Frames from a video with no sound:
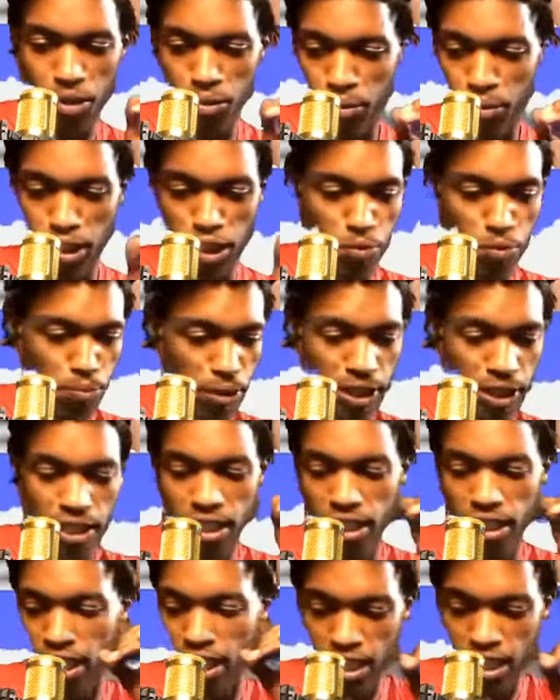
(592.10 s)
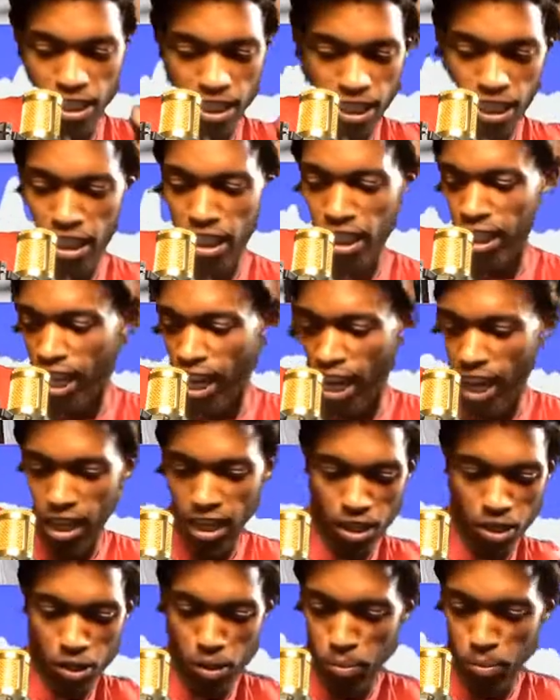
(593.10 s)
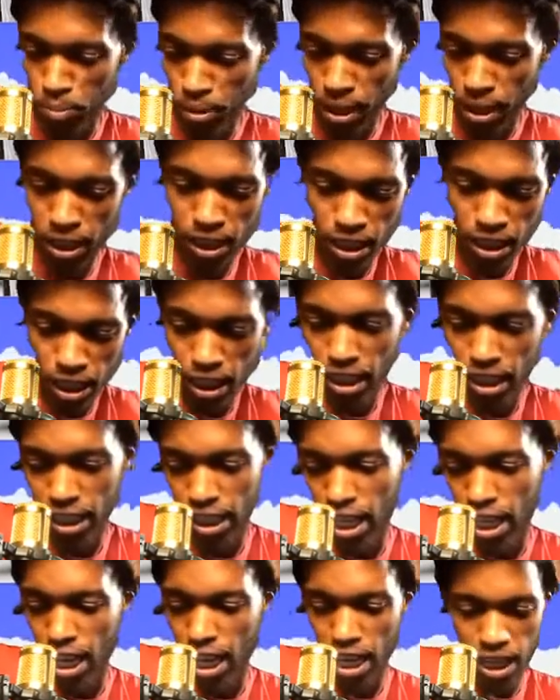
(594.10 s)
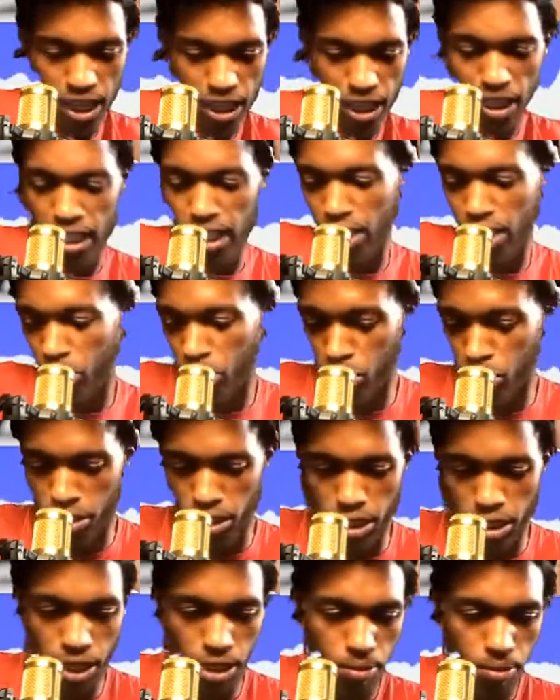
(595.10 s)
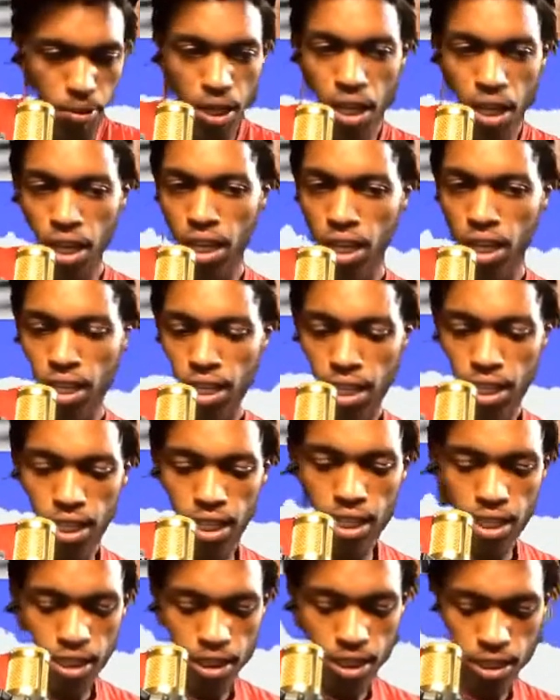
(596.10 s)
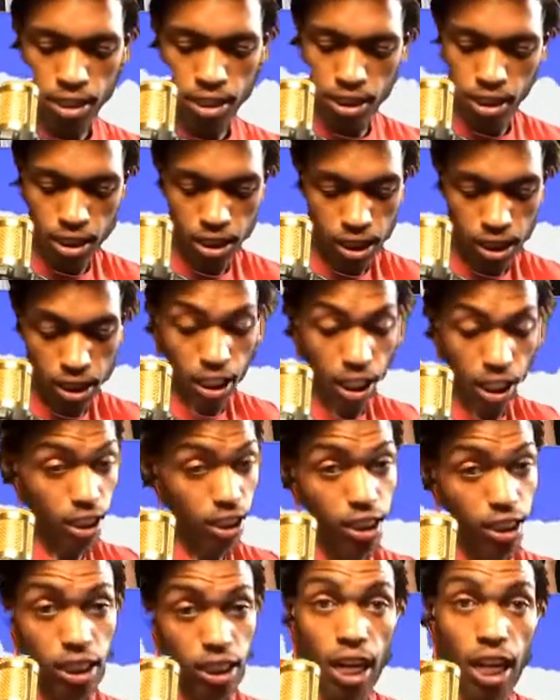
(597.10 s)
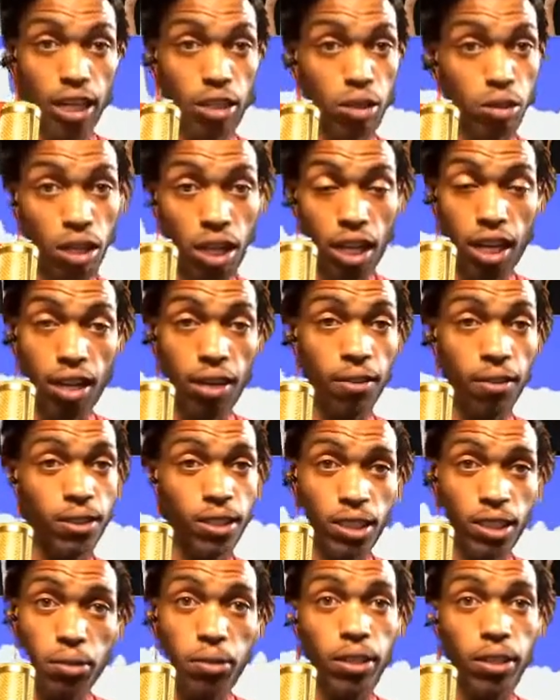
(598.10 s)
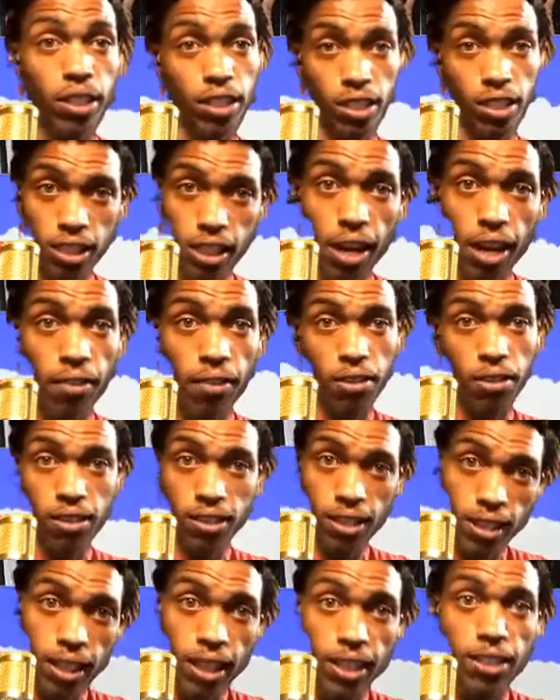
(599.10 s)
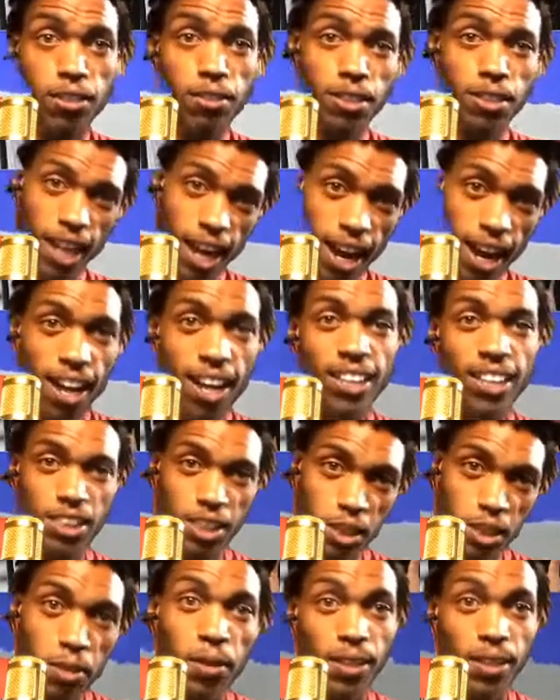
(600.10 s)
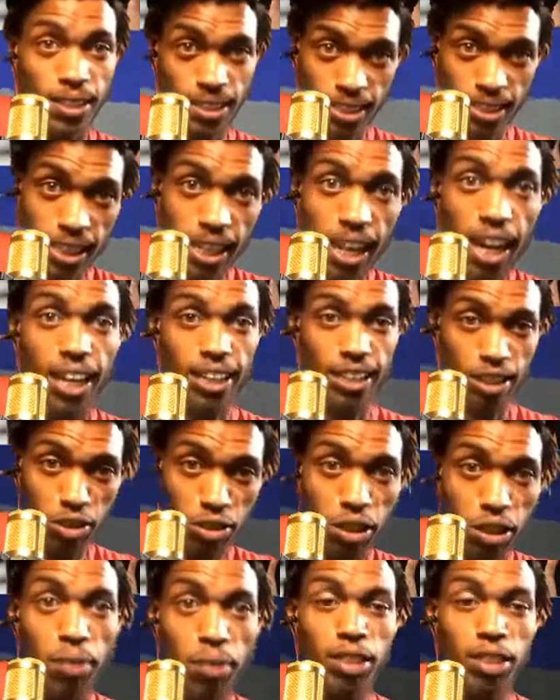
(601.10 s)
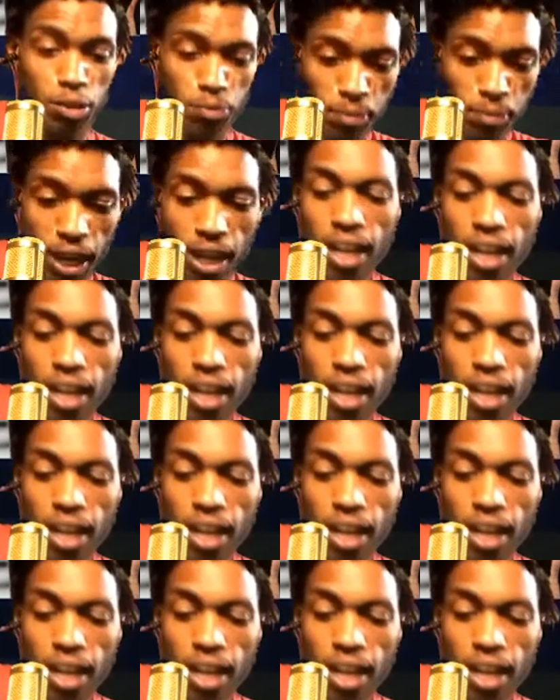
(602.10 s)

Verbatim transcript: bigger than that little big nigga in your crib. She trying to see how you live. She want to see everything that you got. She want to see how that you come in the spot. I